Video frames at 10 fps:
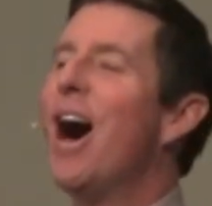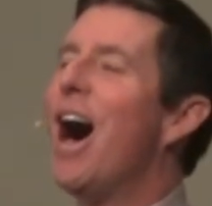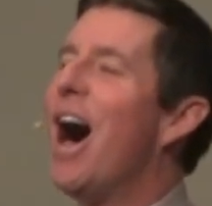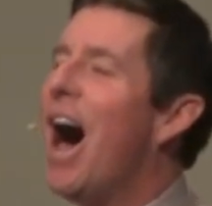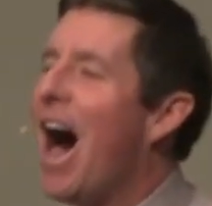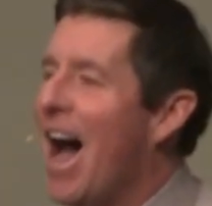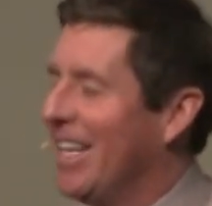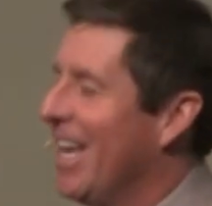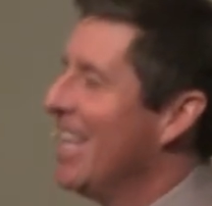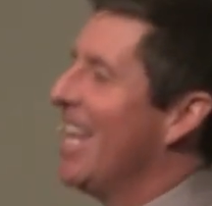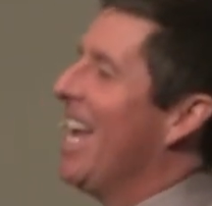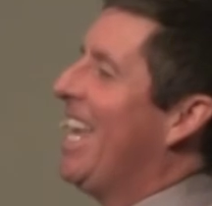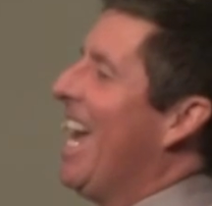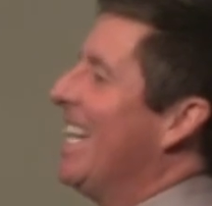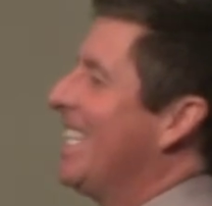hot that I
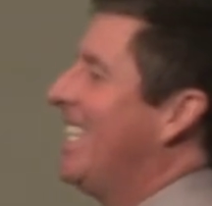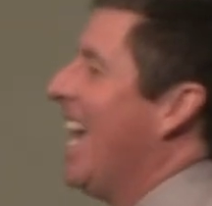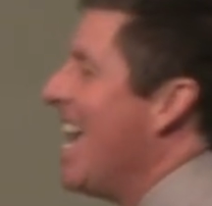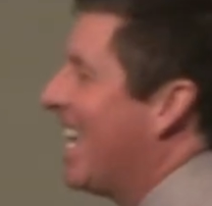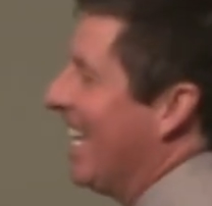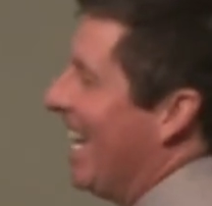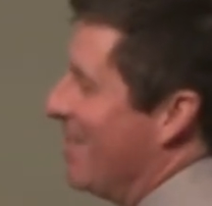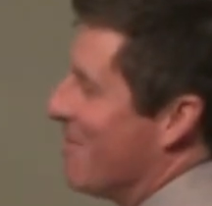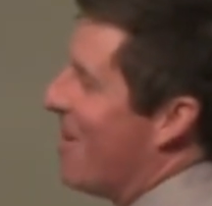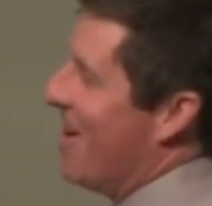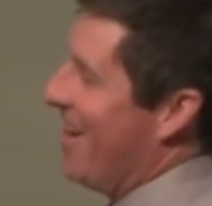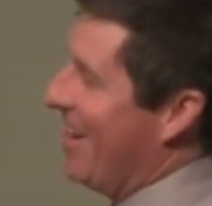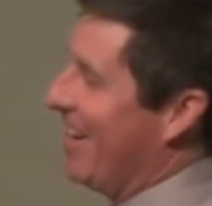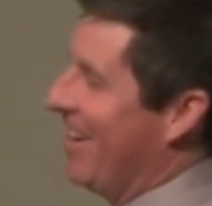can't take it anymore.